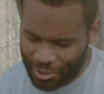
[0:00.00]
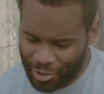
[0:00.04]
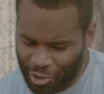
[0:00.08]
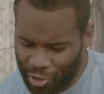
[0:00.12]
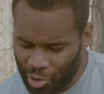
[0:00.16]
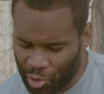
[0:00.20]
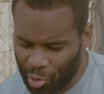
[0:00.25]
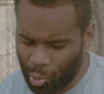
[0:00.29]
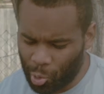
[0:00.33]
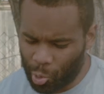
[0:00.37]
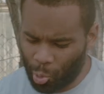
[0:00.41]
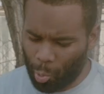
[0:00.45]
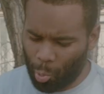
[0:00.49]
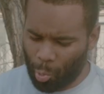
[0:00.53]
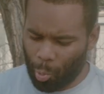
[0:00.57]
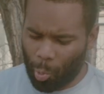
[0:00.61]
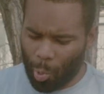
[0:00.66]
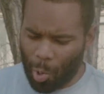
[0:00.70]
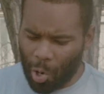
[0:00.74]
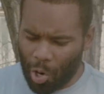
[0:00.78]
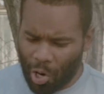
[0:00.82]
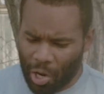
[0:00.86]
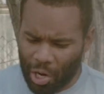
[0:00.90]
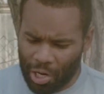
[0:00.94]
Do you
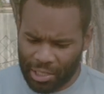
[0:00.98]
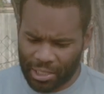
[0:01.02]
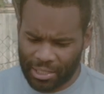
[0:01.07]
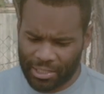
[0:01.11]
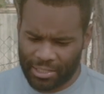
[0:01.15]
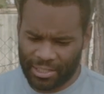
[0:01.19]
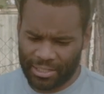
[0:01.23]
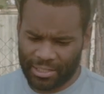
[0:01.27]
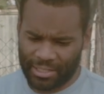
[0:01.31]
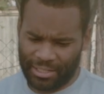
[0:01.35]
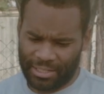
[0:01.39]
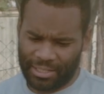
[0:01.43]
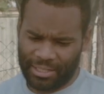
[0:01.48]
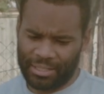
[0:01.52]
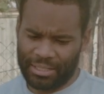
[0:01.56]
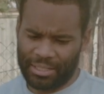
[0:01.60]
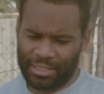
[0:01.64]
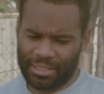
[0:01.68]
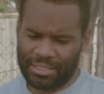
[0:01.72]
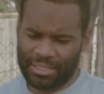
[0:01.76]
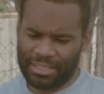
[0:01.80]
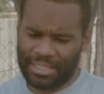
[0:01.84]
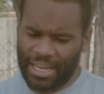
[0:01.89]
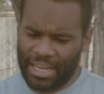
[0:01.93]
walk in
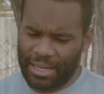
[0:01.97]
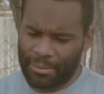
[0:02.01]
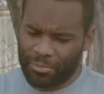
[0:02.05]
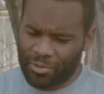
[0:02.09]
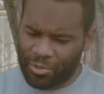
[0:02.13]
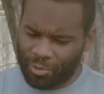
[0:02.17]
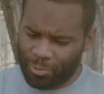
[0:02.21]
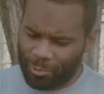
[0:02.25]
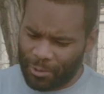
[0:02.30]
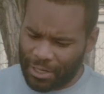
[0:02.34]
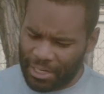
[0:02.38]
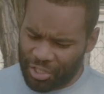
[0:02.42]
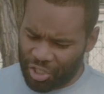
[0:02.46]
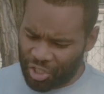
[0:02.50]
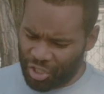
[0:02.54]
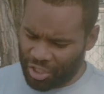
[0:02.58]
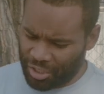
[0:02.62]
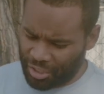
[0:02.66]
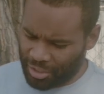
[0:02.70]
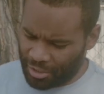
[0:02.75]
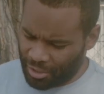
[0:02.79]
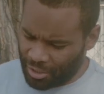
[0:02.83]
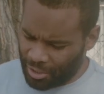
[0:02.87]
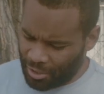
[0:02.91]
the same
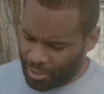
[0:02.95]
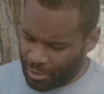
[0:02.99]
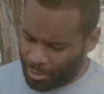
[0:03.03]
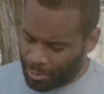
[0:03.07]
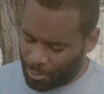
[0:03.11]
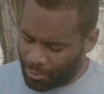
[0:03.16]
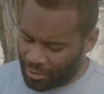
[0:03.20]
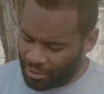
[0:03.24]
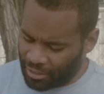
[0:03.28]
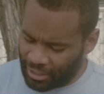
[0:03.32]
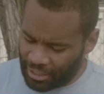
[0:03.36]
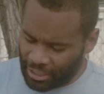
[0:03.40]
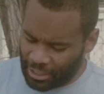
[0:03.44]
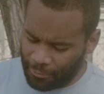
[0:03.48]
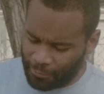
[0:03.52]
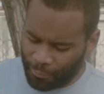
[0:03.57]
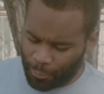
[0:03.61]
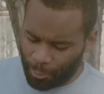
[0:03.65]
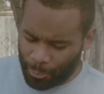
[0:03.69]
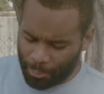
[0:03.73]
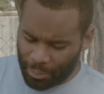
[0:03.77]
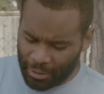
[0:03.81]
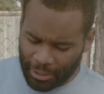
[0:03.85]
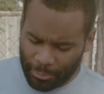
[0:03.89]
direction with
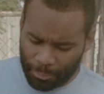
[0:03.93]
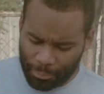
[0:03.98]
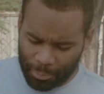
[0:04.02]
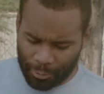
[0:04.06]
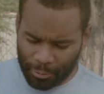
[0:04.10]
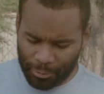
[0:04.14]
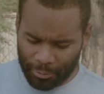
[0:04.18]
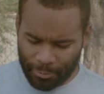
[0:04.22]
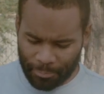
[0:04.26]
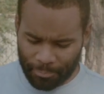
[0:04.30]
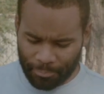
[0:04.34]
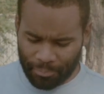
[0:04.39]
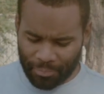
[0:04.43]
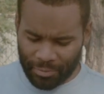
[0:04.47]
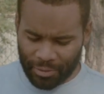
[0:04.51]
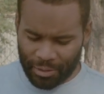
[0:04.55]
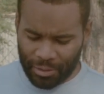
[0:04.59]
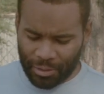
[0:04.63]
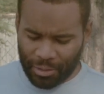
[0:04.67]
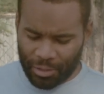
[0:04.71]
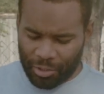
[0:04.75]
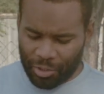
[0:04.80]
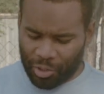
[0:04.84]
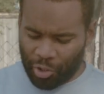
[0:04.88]
evil people?
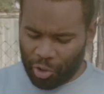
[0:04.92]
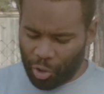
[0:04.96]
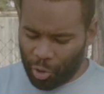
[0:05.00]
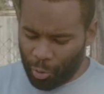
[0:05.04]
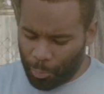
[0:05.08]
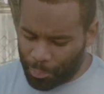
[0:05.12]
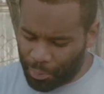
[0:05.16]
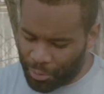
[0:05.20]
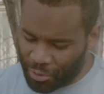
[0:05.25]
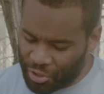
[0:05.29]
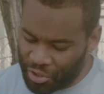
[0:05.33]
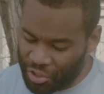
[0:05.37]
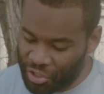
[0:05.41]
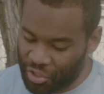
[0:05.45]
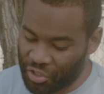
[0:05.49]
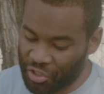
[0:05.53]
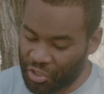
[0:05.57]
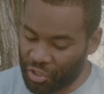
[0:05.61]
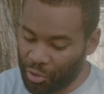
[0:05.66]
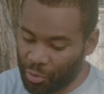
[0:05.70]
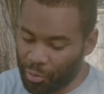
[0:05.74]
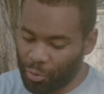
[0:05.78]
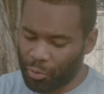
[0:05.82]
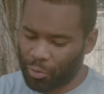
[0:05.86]
Do you
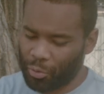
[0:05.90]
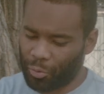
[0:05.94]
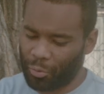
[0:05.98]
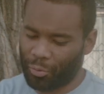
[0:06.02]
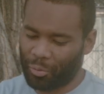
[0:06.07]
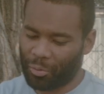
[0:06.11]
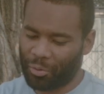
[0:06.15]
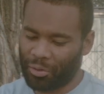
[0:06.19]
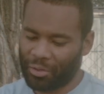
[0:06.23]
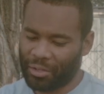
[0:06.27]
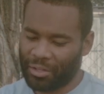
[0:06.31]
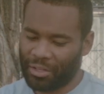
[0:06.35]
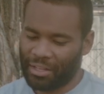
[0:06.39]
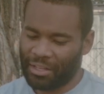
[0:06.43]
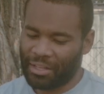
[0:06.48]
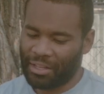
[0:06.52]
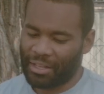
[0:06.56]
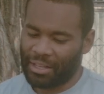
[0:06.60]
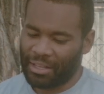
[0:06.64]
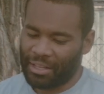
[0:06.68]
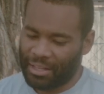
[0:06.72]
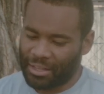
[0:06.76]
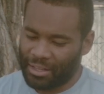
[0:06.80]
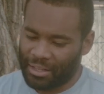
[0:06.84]
pursue
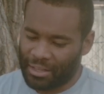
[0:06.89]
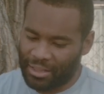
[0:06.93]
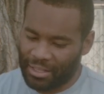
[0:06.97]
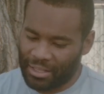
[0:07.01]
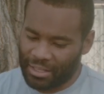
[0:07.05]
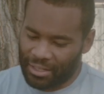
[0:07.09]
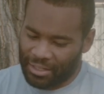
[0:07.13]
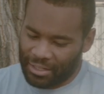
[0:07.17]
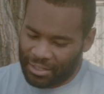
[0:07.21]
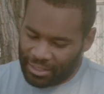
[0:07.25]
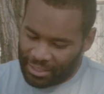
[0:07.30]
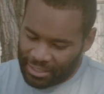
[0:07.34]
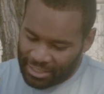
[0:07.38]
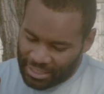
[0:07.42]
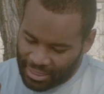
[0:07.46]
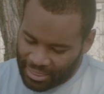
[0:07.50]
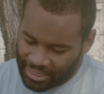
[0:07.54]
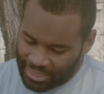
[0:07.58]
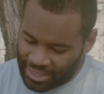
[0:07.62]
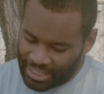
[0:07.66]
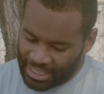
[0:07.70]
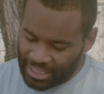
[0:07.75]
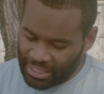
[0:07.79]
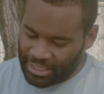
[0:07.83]
the
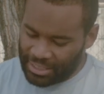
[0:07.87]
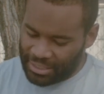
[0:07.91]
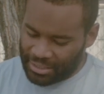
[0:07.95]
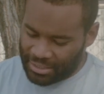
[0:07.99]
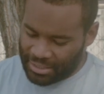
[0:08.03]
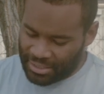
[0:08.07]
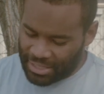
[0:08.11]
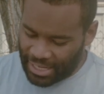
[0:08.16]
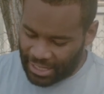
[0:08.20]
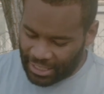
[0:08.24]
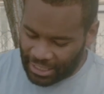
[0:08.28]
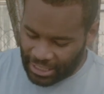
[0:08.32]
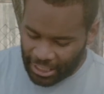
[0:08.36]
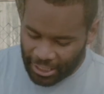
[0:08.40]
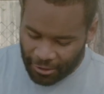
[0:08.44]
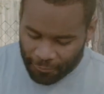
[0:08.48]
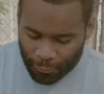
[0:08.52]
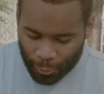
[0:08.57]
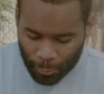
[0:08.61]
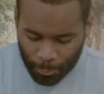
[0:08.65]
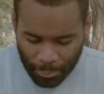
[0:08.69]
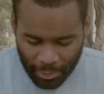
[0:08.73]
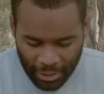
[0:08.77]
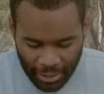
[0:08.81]
things that
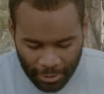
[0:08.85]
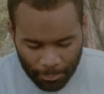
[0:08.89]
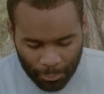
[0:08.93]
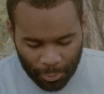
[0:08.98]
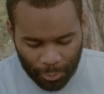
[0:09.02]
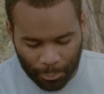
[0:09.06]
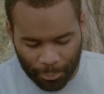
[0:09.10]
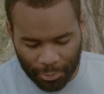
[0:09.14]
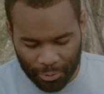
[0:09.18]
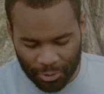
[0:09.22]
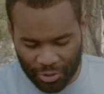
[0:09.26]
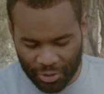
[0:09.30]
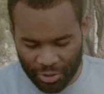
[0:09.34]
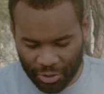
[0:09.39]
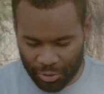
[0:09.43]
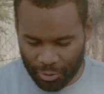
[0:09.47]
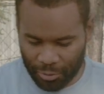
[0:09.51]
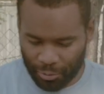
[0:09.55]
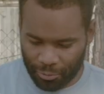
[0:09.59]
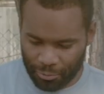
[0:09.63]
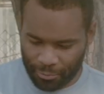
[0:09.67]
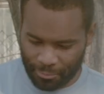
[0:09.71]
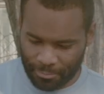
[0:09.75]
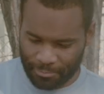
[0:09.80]
evil people
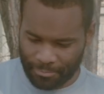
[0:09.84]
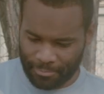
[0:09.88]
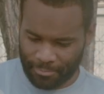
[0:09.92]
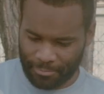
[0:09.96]
pursue.